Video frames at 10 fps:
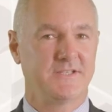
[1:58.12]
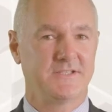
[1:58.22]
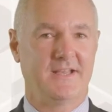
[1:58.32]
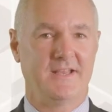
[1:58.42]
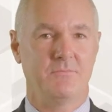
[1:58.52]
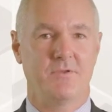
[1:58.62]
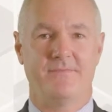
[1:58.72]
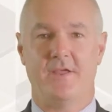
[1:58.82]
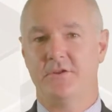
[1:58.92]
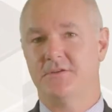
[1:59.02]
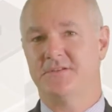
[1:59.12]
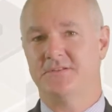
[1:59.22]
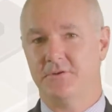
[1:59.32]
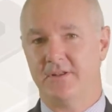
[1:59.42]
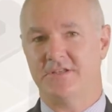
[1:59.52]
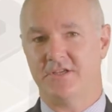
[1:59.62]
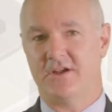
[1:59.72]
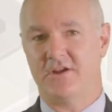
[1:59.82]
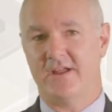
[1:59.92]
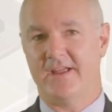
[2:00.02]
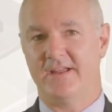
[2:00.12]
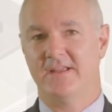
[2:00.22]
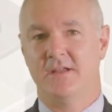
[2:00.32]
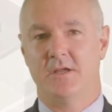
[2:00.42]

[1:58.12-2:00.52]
steady, with values still edging higher.